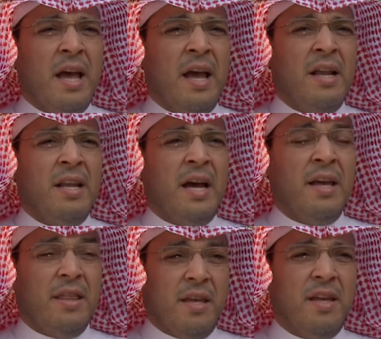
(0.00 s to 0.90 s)
and
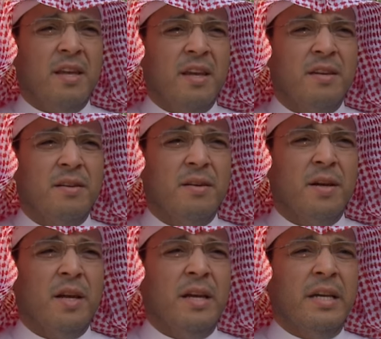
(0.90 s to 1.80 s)
I think
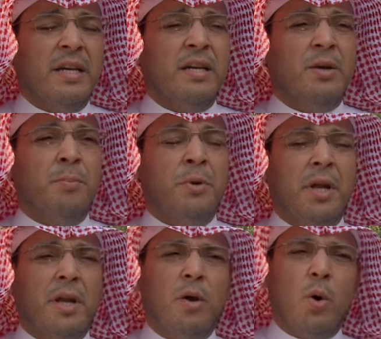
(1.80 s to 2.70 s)

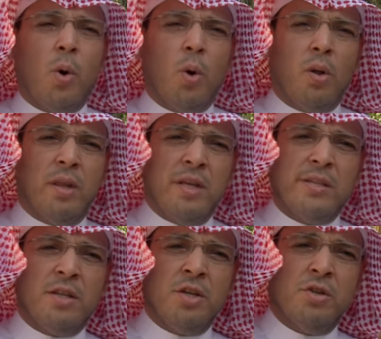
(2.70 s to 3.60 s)
bringing all
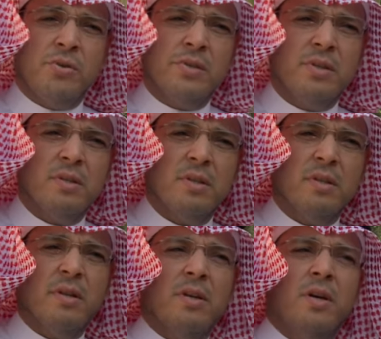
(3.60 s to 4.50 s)
these issues,
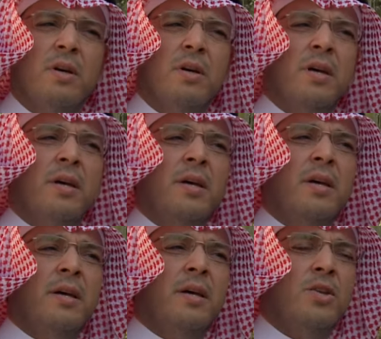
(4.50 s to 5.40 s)

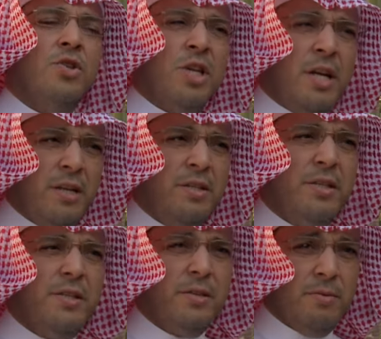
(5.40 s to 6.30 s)
uh,
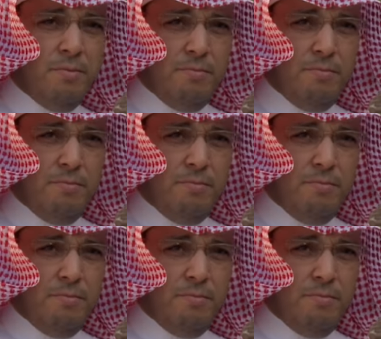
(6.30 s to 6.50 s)
challenges,